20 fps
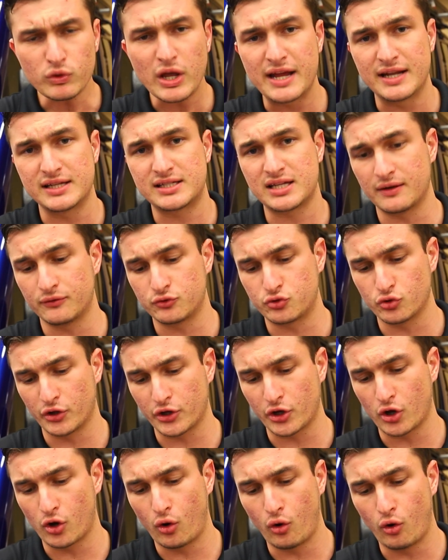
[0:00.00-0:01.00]
and instead of
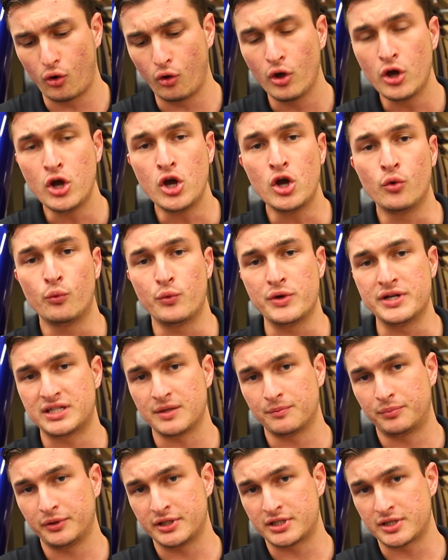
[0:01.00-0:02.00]
drilling a hole, we
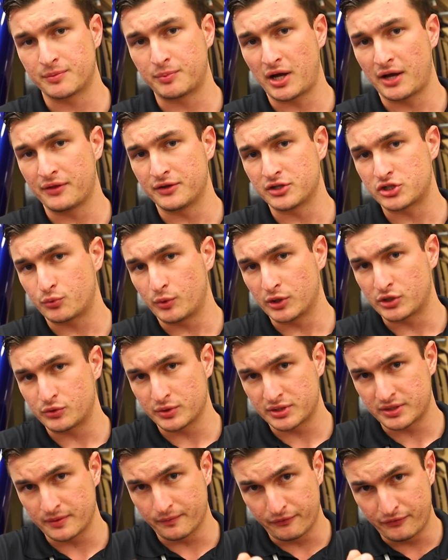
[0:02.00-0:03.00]
simply supply the switch
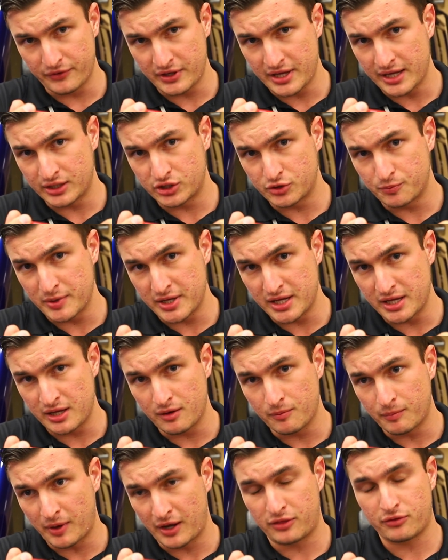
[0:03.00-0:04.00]
with some
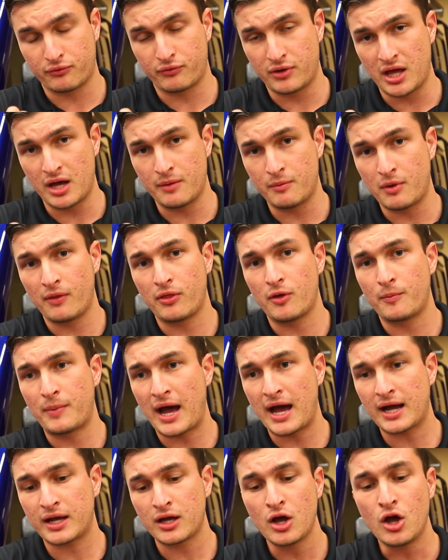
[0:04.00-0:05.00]
VHB by 3M on the
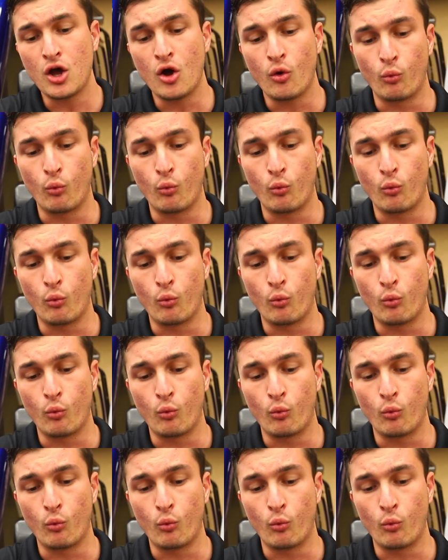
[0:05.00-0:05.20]
back.